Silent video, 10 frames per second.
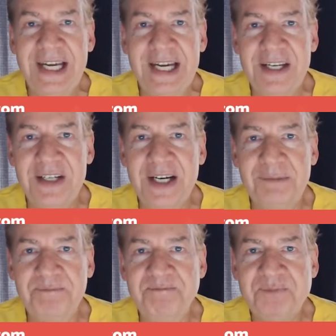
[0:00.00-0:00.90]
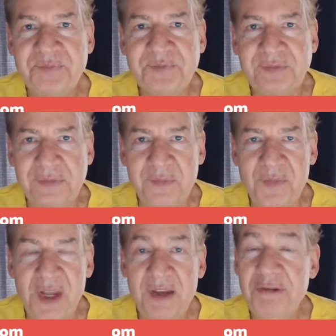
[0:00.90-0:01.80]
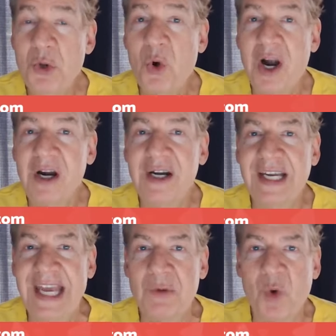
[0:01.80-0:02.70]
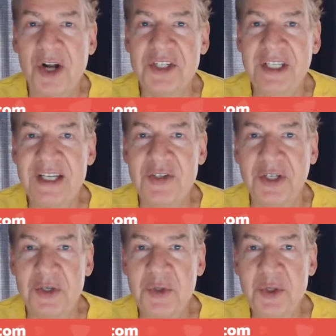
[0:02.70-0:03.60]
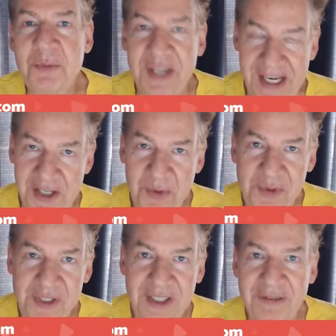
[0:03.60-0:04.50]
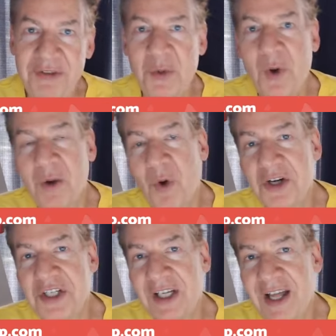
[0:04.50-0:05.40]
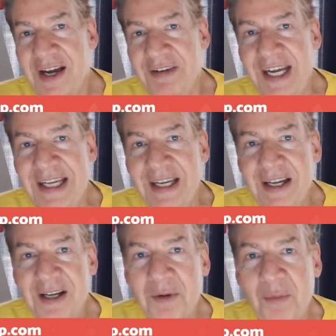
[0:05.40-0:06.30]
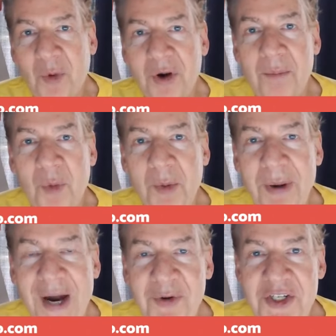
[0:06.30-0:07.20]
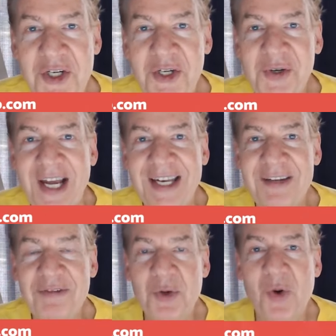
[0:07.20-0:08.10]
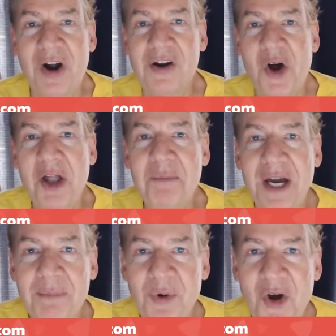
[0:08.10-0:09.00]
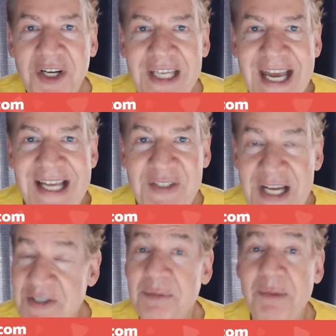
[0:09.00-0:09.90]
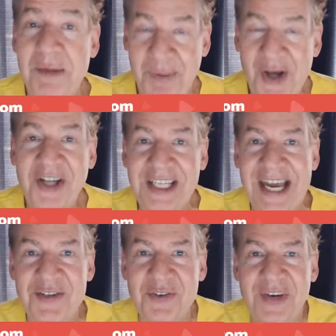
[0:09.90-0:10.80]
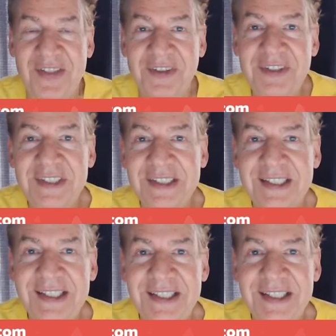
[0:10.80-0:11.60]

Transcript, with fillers: And um, if you are again watching this on YouTube, thank you. If you are watching live, hey, more more power to you. And if you are on my broadcast, as in my podcast rather,